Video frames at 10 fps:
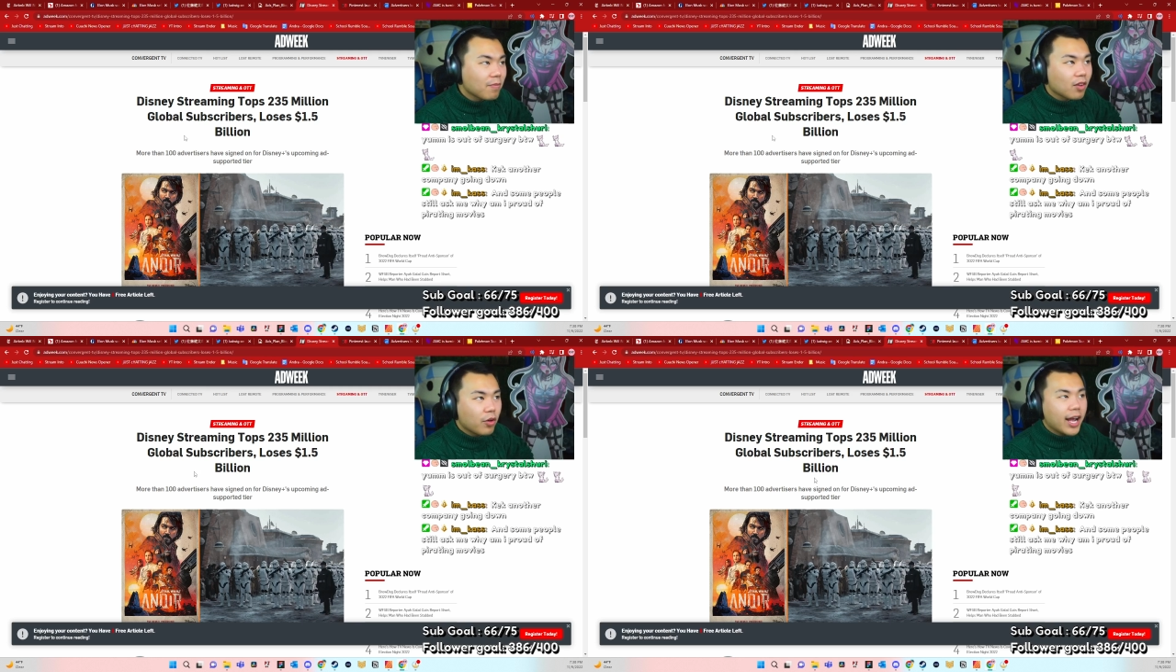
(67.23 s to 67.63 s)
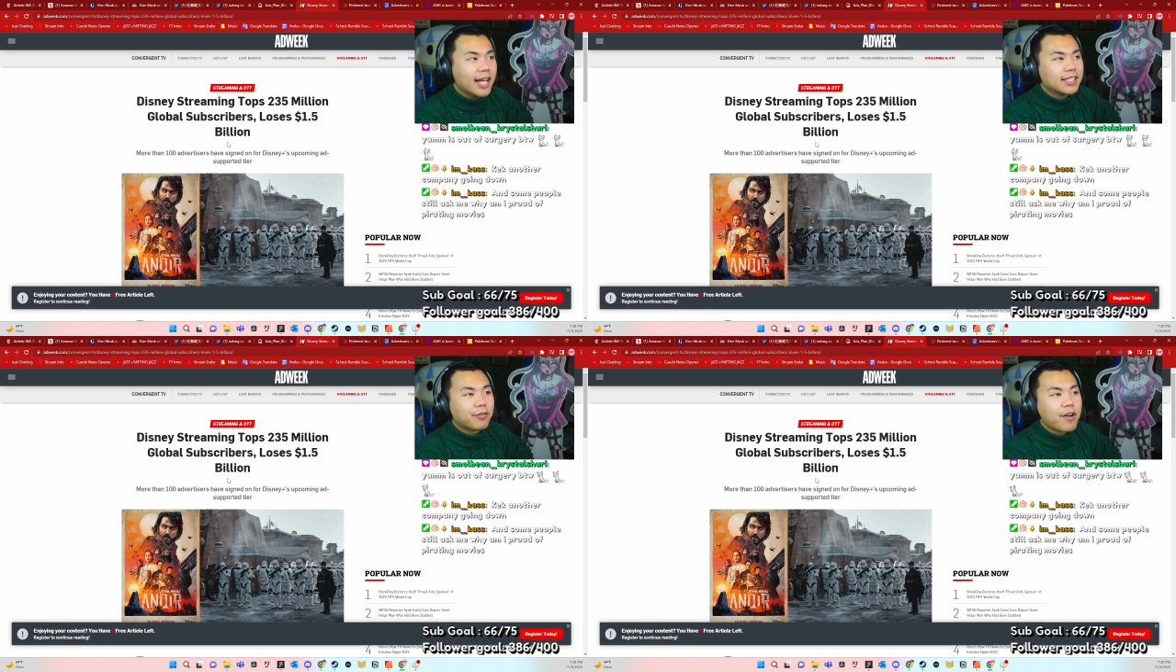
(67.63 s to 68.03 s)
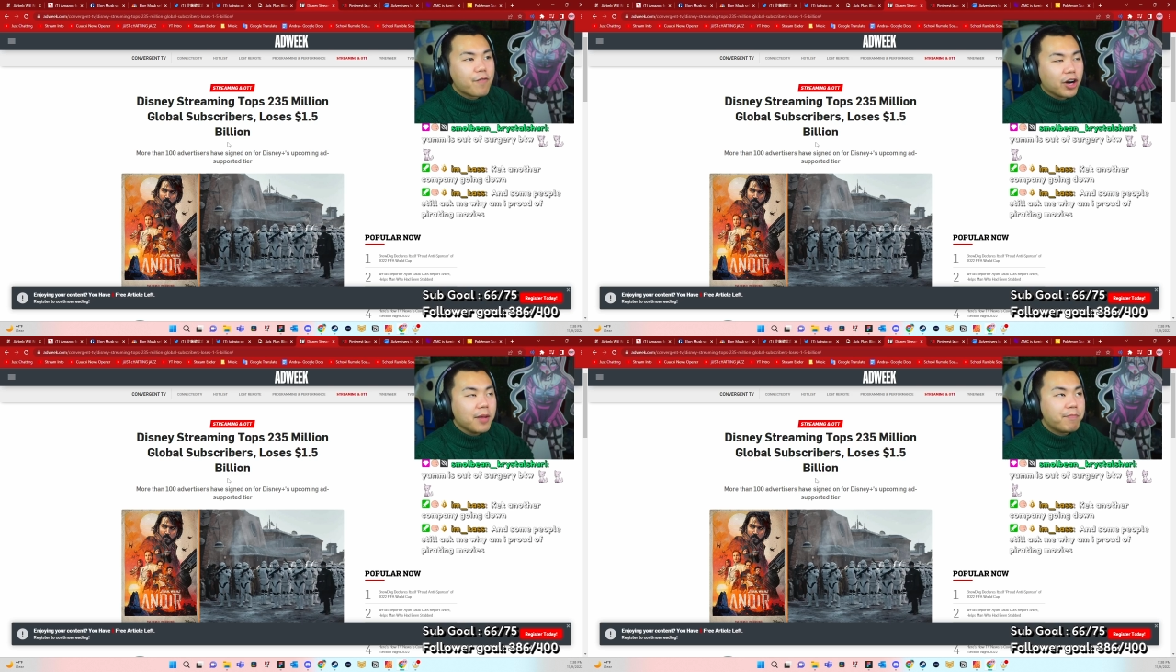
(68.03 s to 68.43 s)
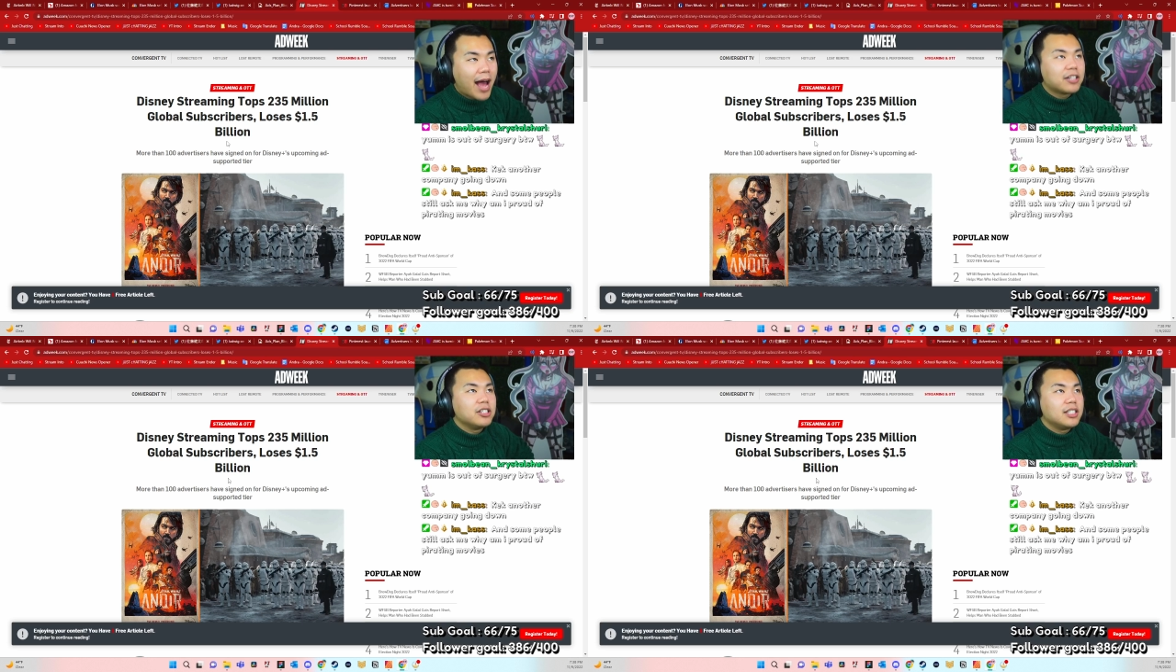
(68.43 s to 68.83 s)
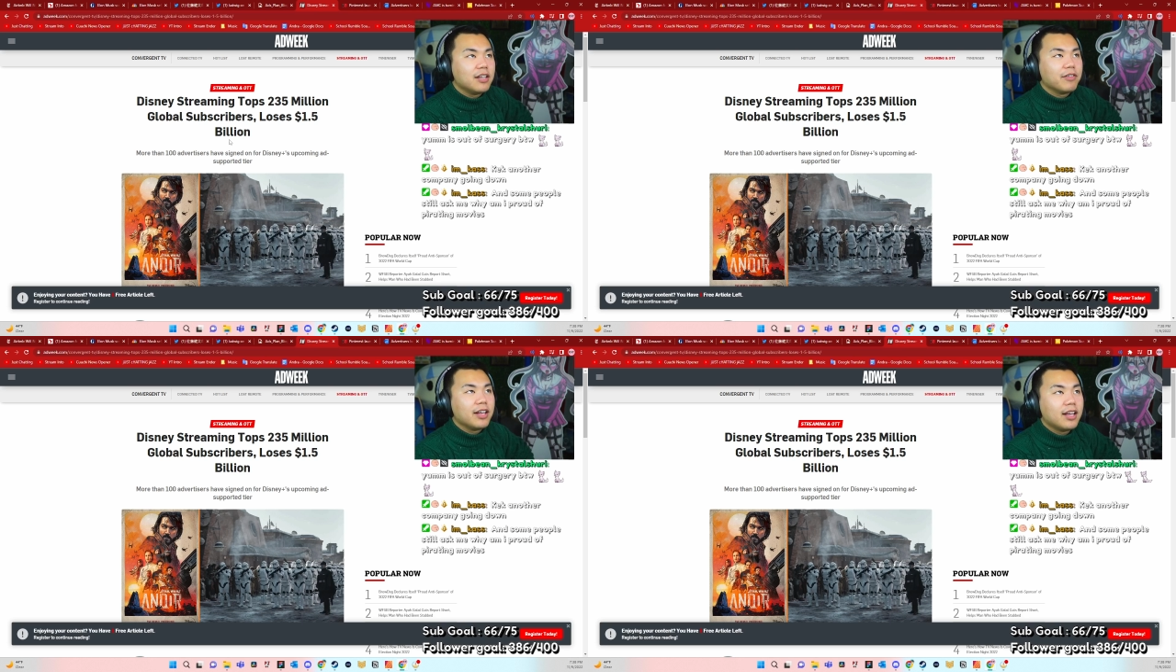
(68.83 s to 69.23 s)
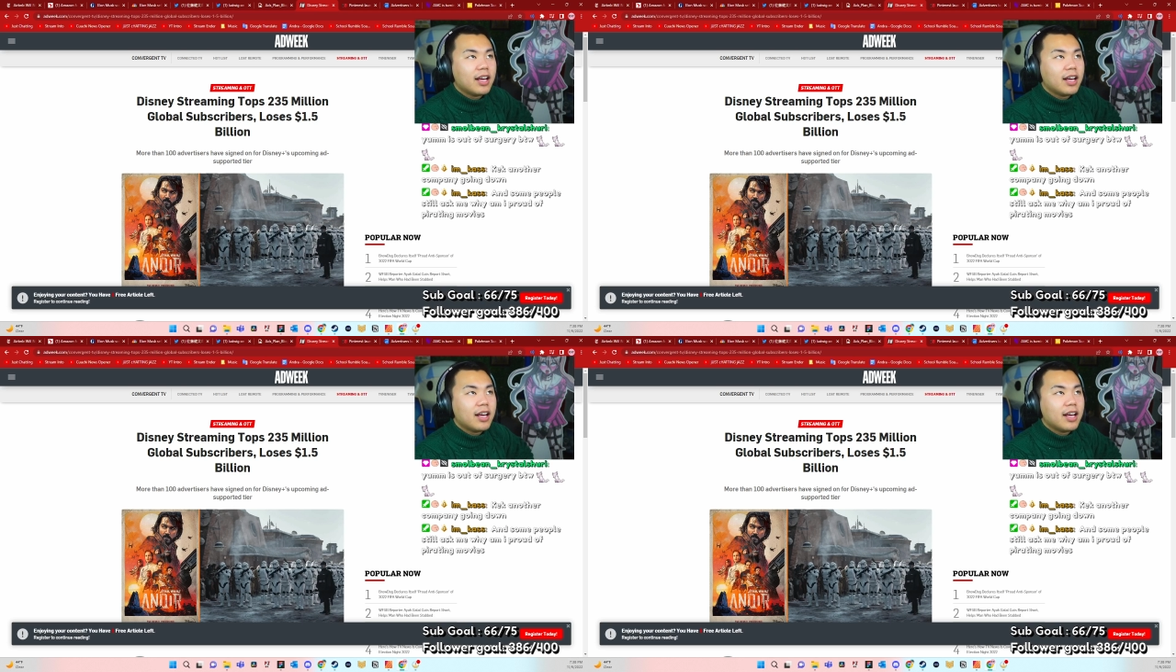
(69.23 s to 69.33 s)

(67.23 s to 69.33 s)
Right, it's like reverting back to TV,